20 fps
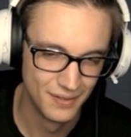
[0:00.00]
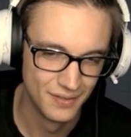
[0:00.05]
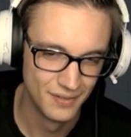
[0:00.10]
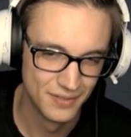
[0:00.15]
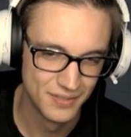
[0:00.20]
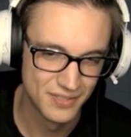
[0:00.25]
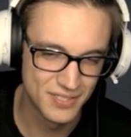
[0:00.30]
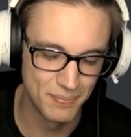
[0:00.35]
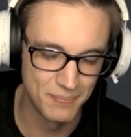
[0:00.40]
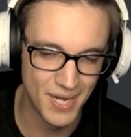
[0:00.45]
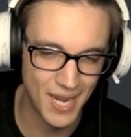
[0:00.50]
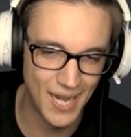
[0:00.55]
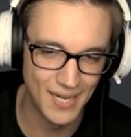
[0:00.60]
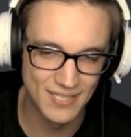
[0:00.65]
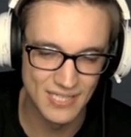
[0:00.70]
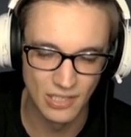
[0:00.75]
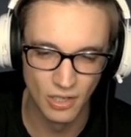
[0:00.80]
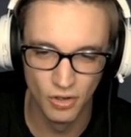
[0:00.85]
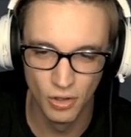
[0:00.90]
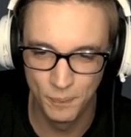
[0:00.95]
some
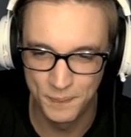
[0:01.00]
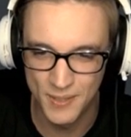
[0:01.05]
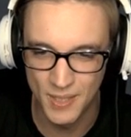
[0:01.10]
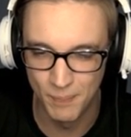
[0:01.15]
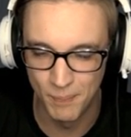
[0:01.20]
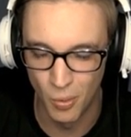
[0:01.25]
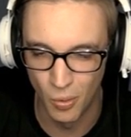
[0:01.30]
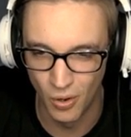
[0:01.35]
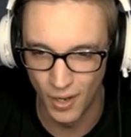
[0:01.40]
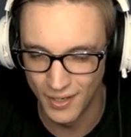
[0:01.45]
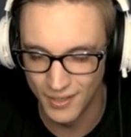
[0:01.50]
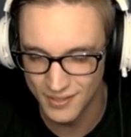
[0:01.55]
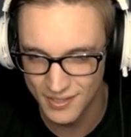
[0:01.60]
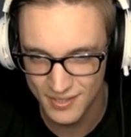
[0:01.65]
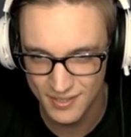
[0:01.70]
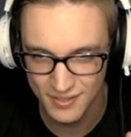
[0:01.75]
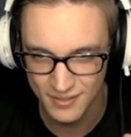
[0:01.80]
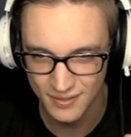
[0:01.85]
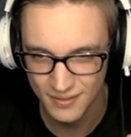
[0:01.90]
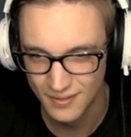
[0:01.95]
nice loop-de
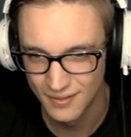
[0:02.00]
boys